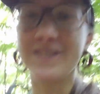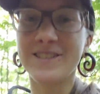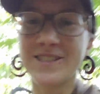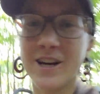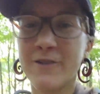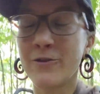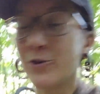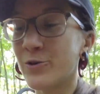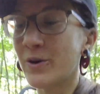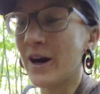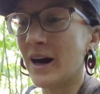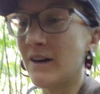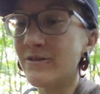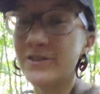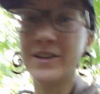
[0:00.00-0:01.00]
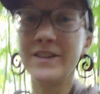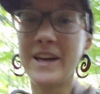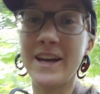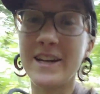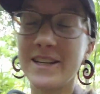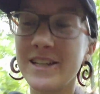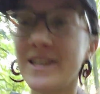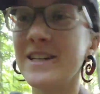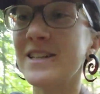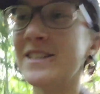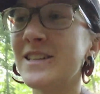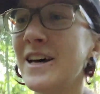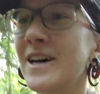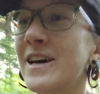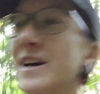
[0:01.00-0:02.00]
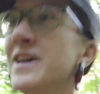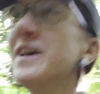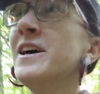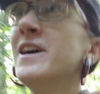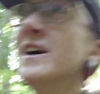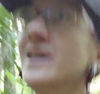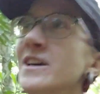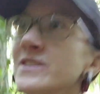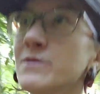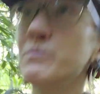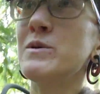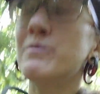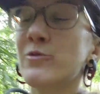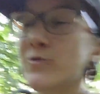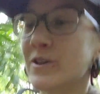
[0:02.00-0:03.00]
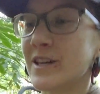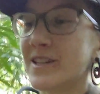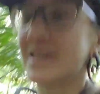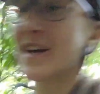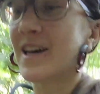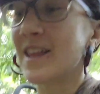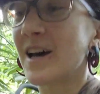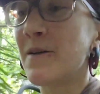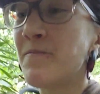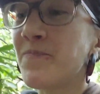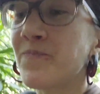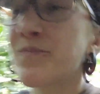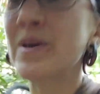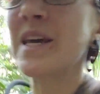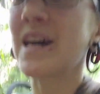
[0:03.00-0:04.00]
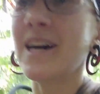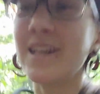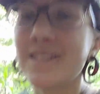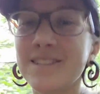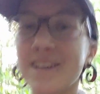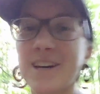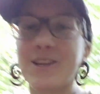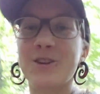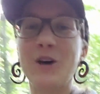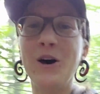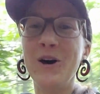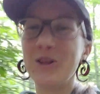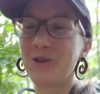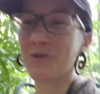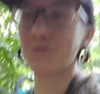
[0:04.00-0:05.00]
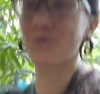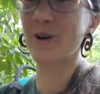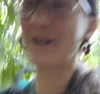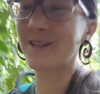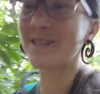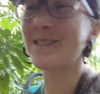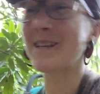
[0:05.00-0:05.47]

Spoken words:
and stuff who have done the AT say, some people really say that PA is like the worst